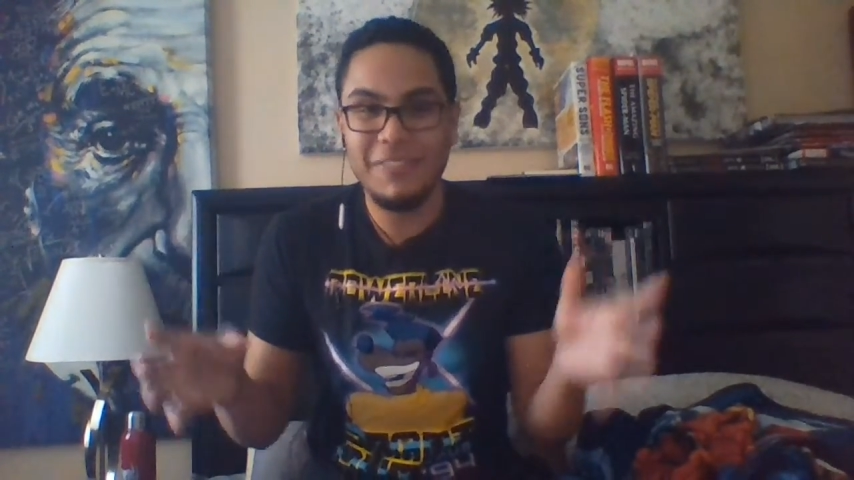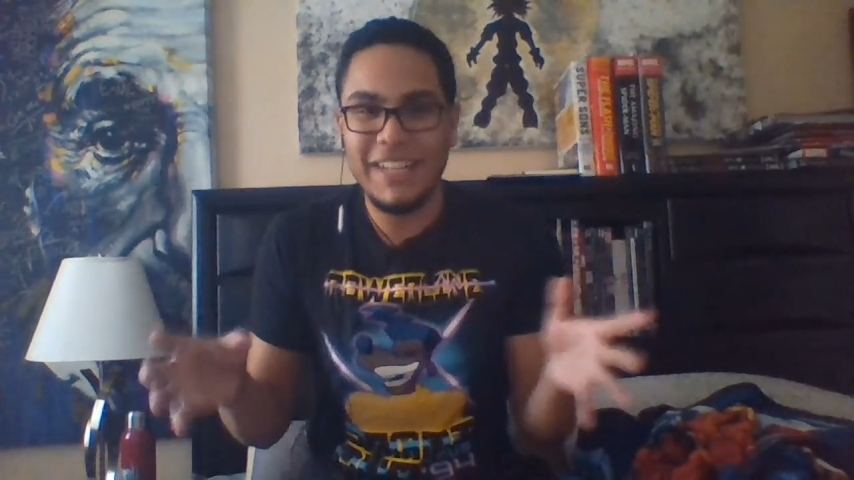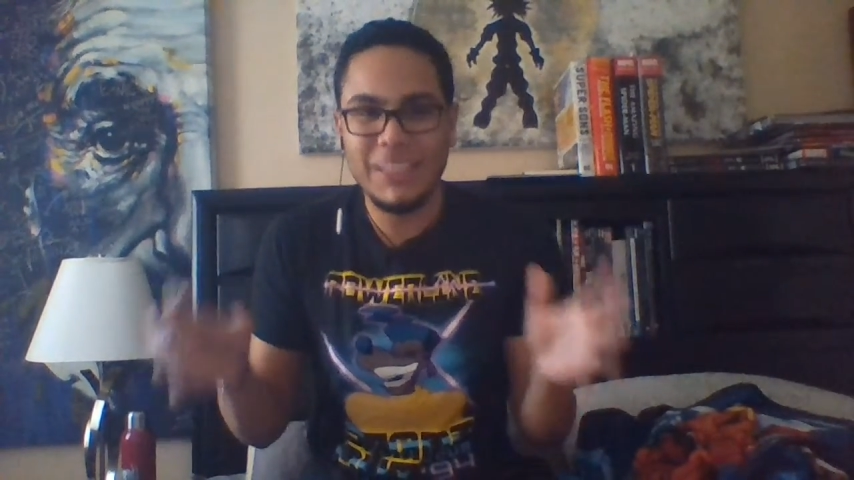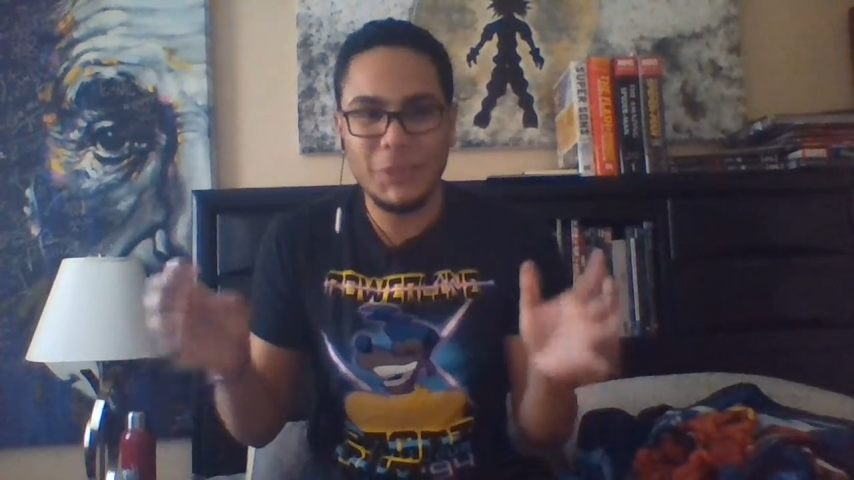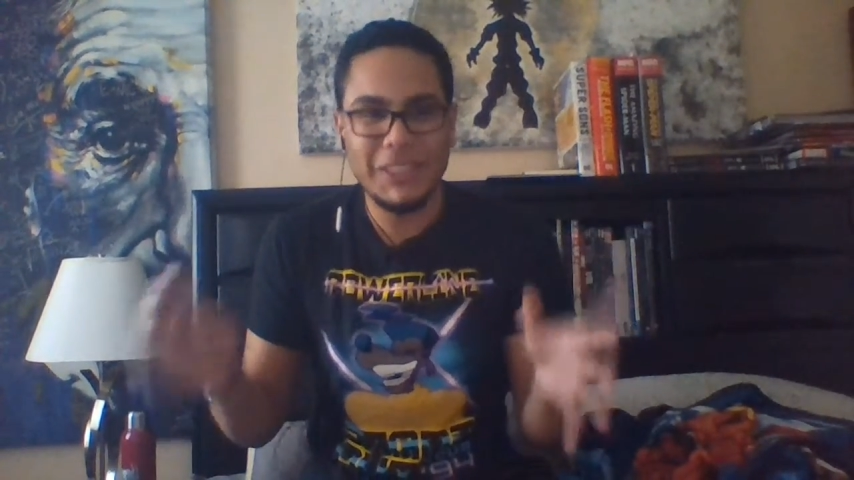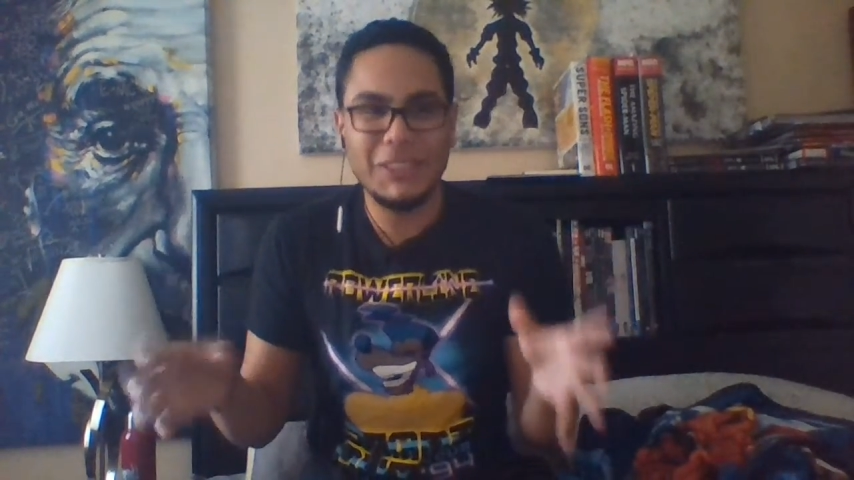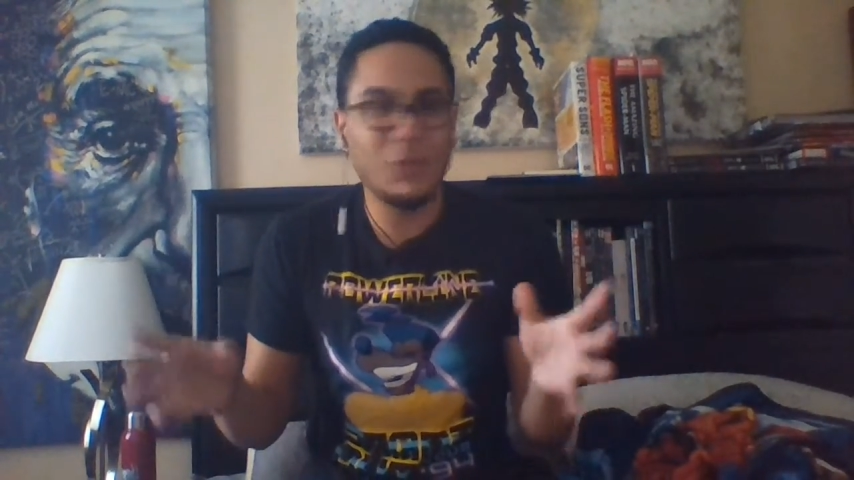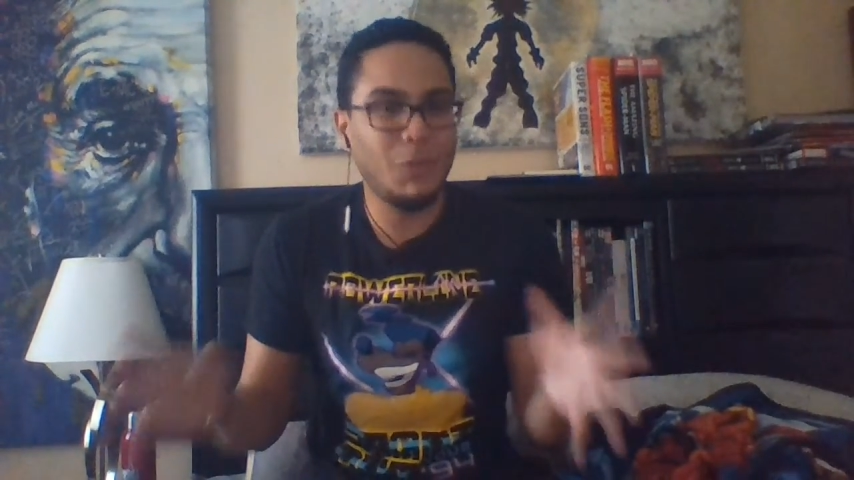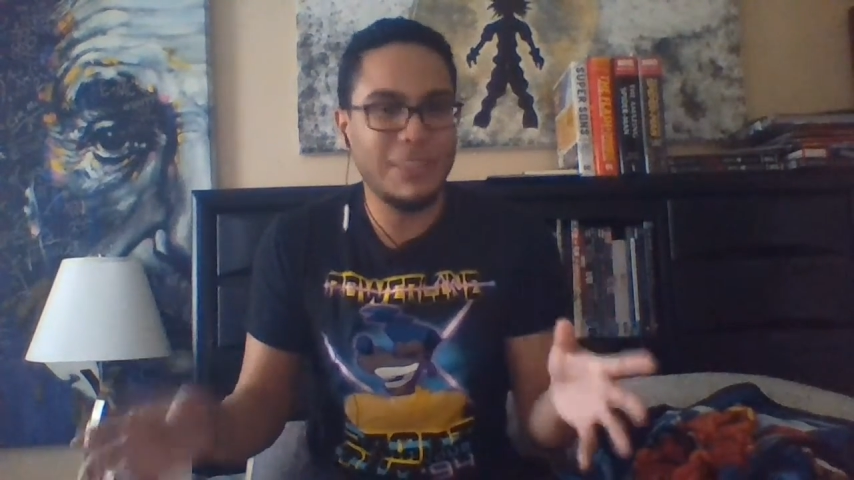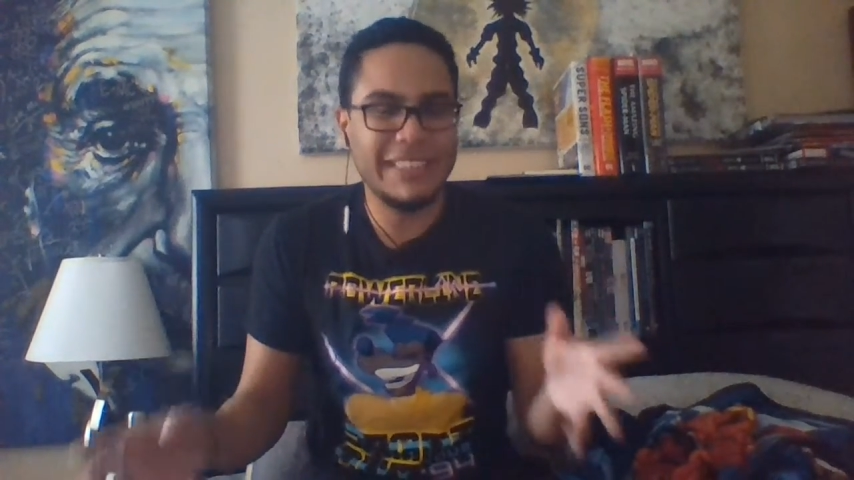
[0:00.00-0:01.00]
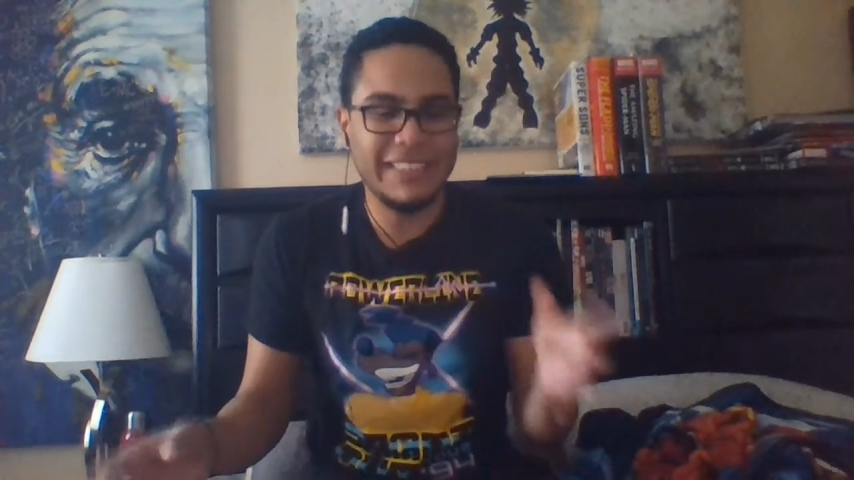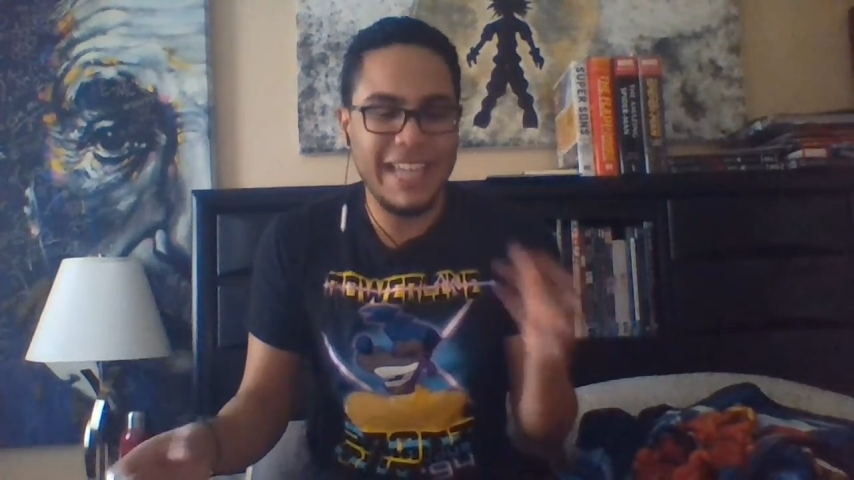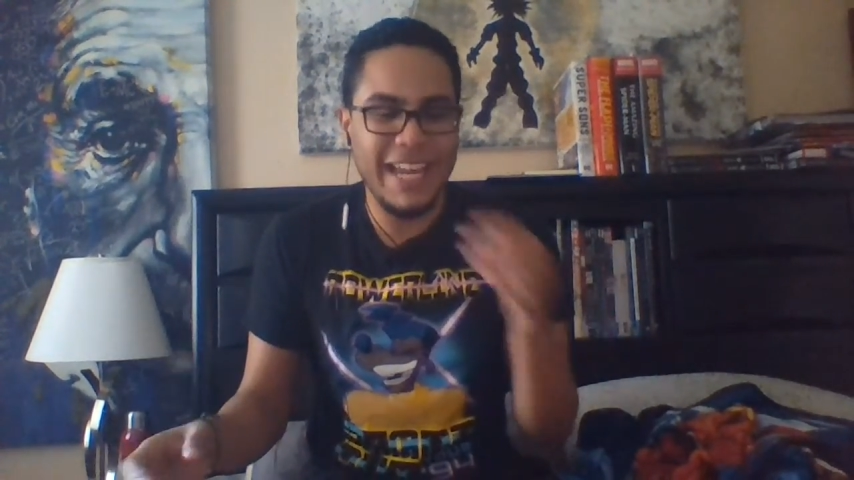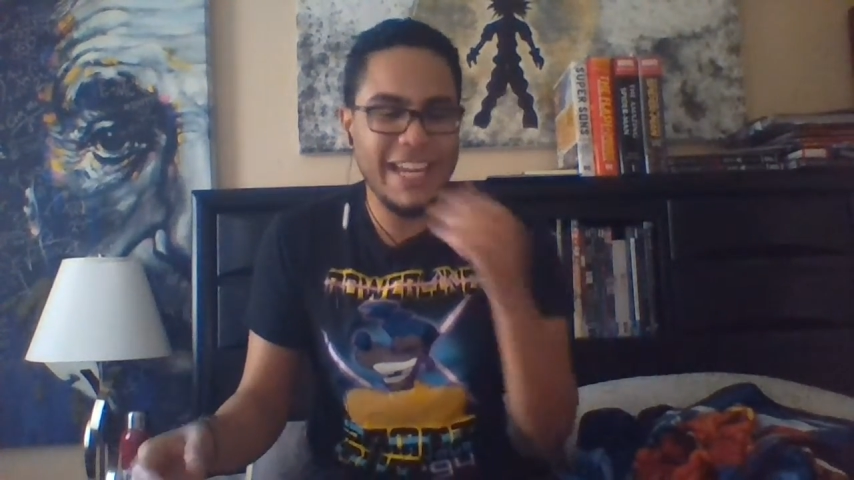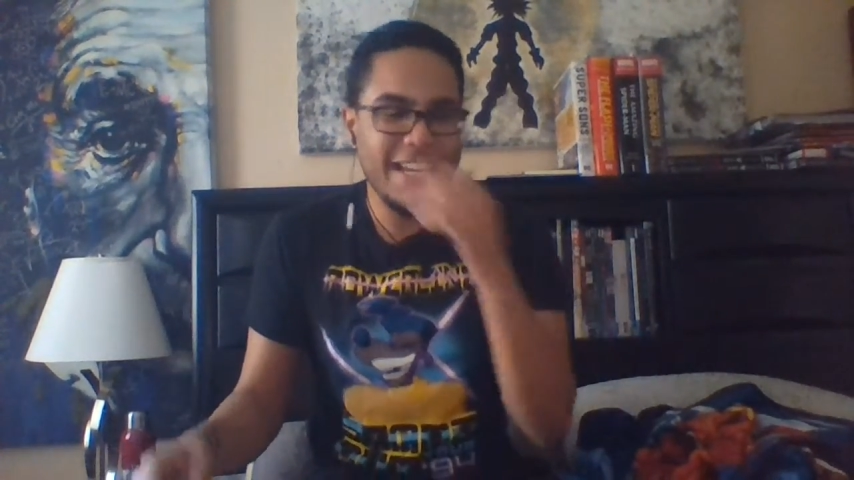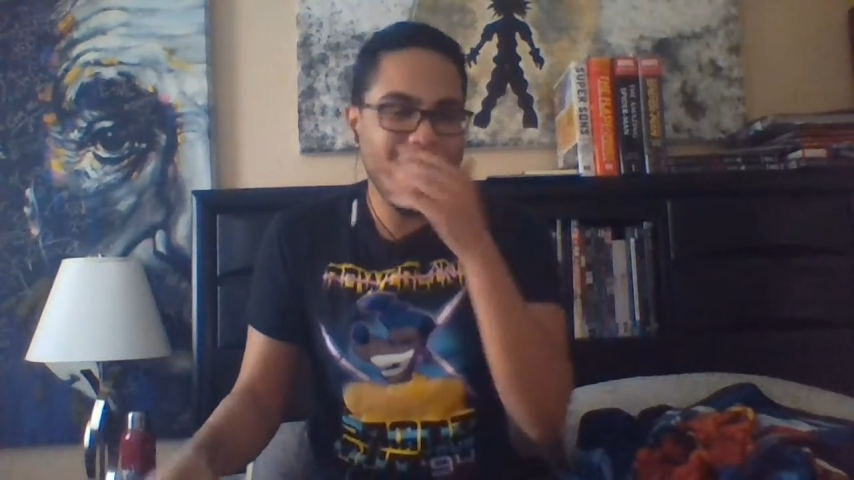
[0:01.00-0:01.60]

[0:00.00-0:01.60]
Flash what to do and what to say,